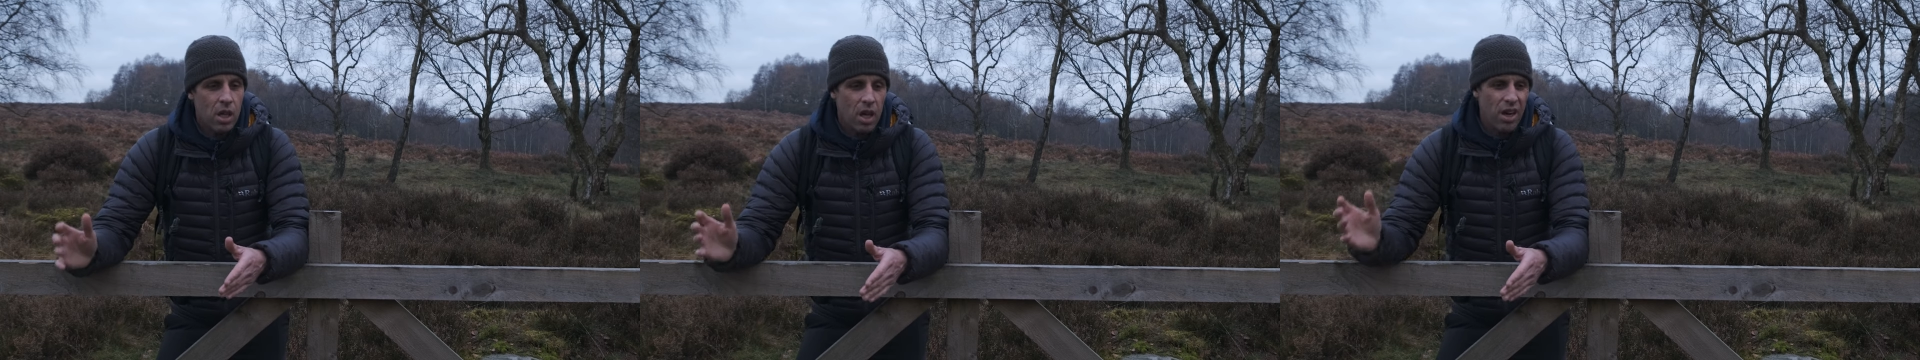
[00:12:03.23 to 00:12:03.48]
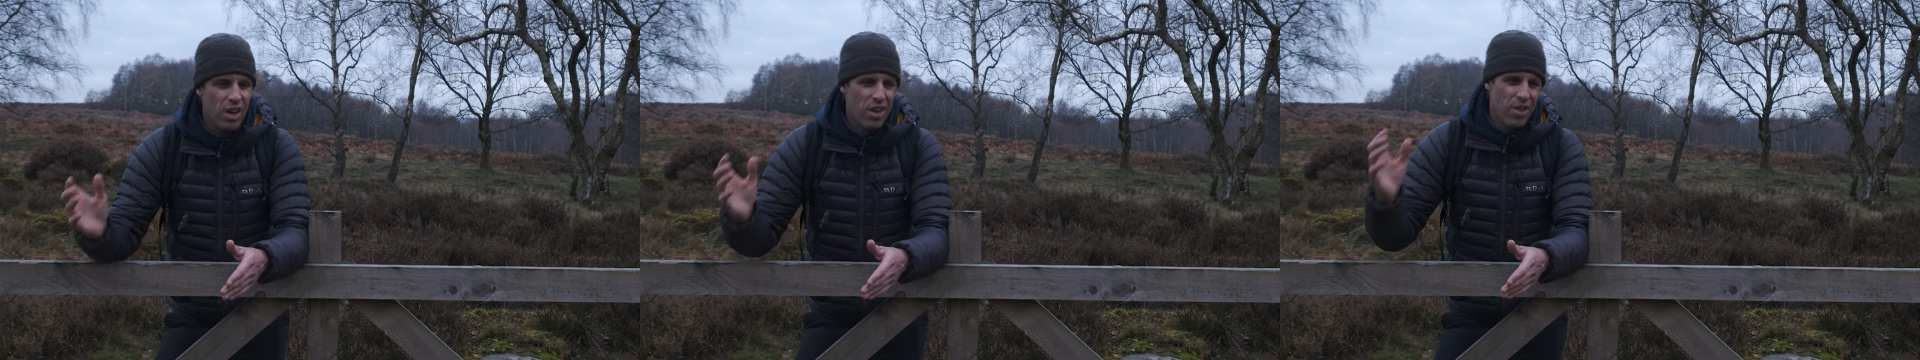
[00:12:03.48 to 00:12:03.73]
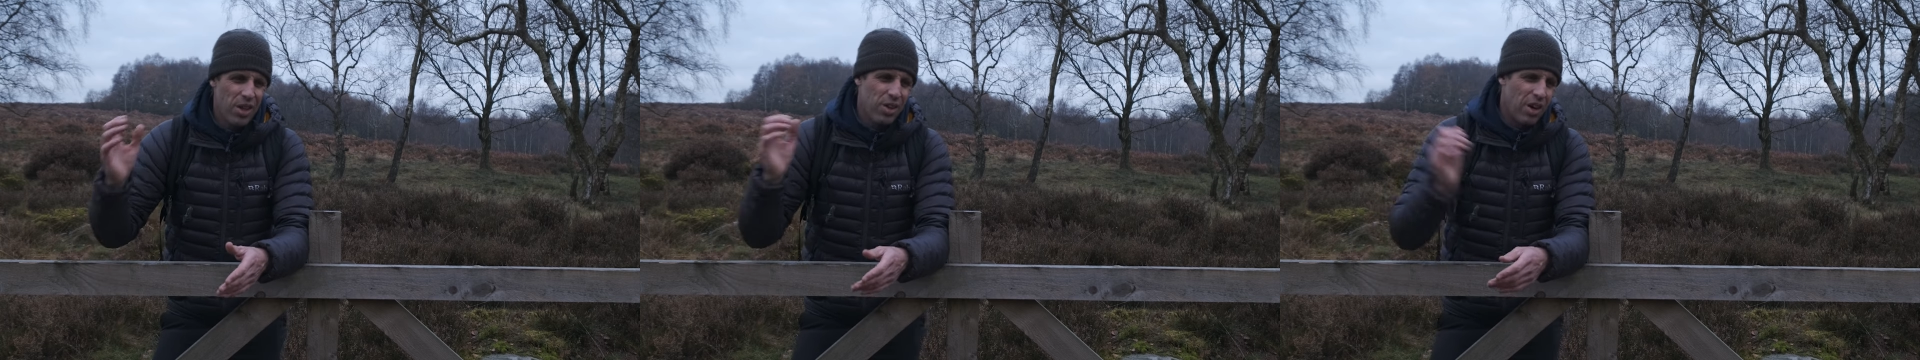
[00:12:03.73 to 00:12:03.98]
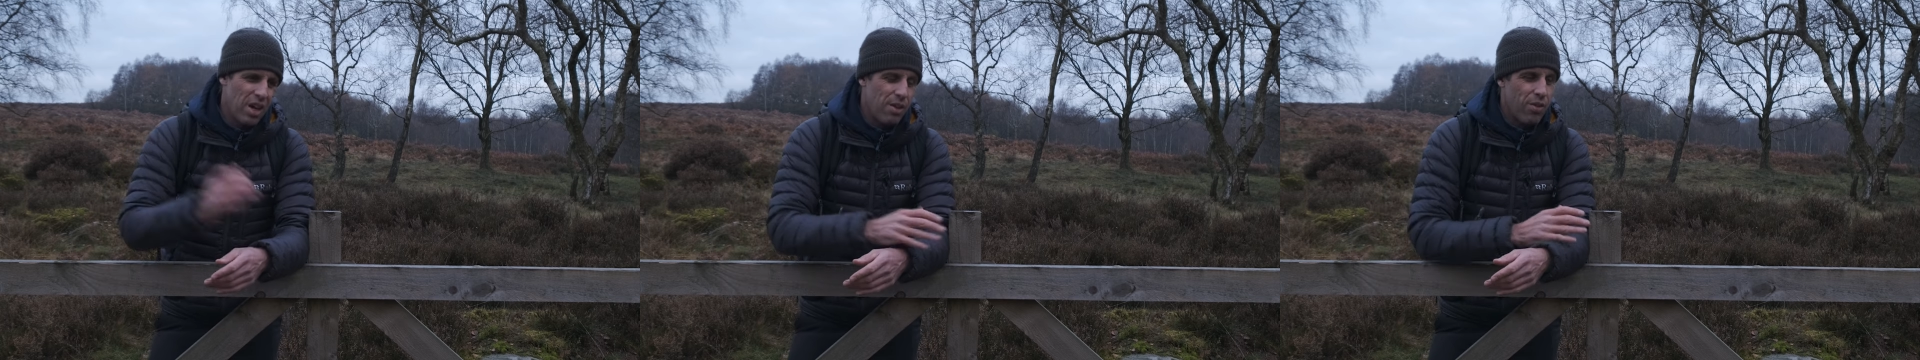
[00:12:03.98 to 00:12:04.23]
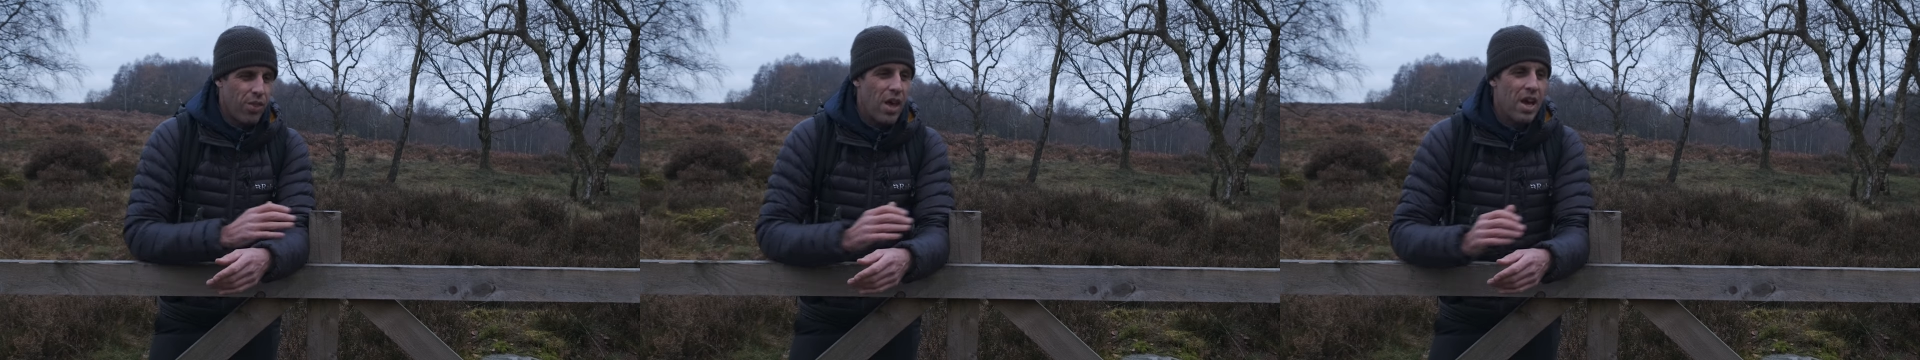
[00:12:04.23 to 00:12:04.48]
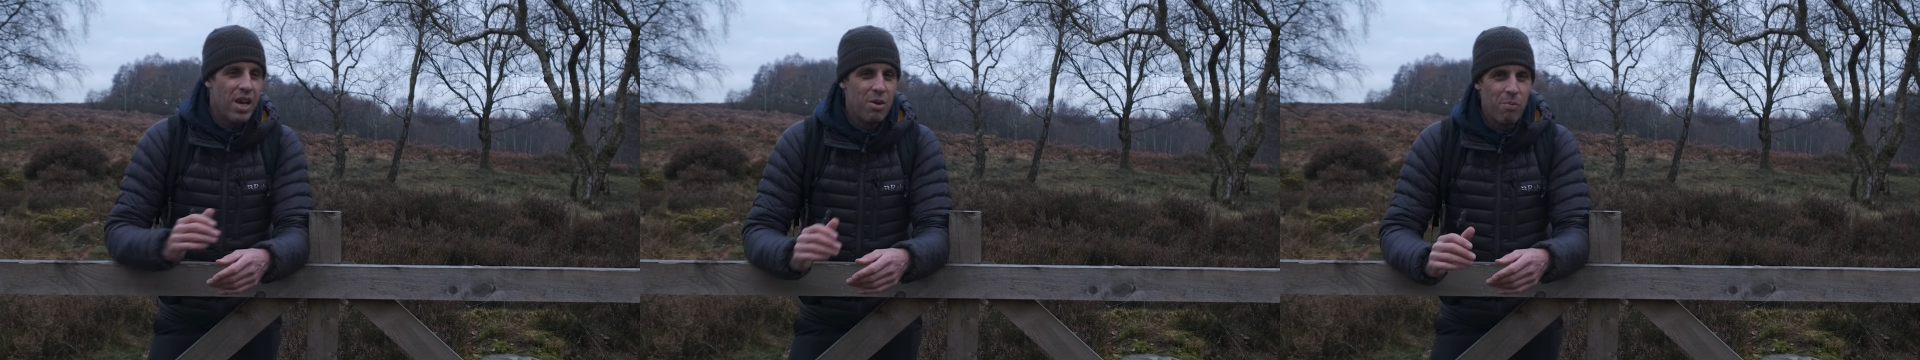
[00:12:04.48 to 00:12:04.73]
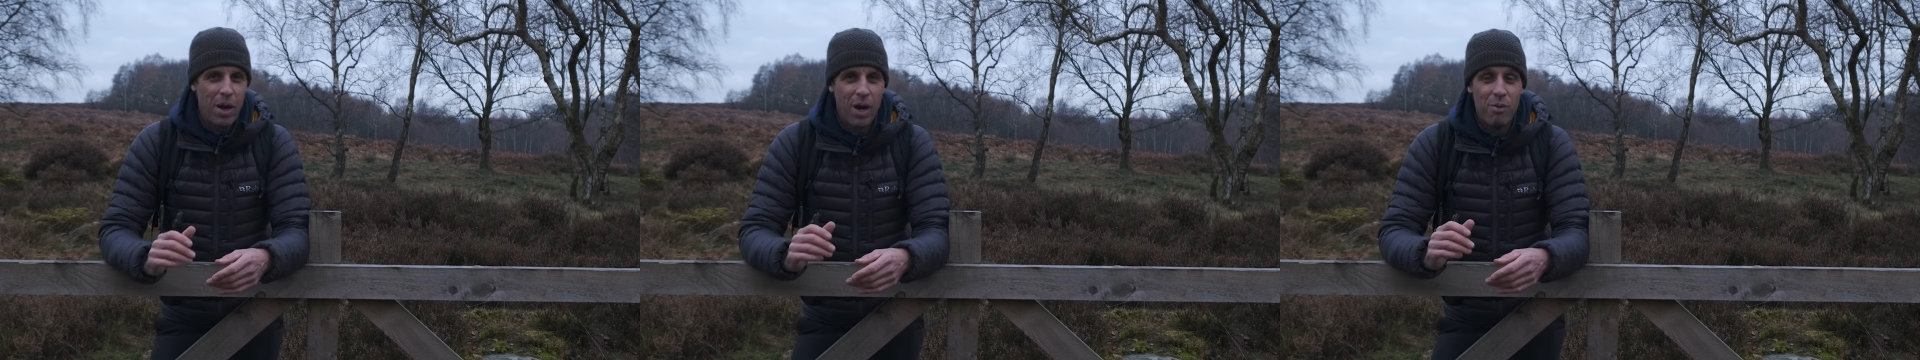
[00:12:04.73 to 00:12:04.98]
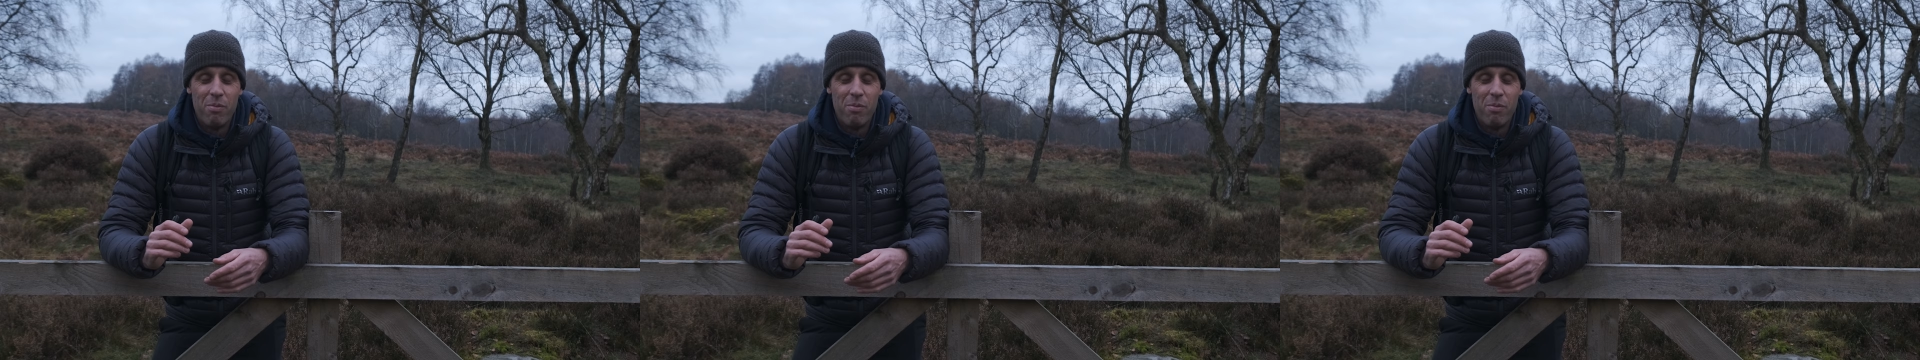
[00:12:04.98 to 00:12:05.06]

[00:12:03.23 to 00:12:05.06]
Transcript: And another great thing about,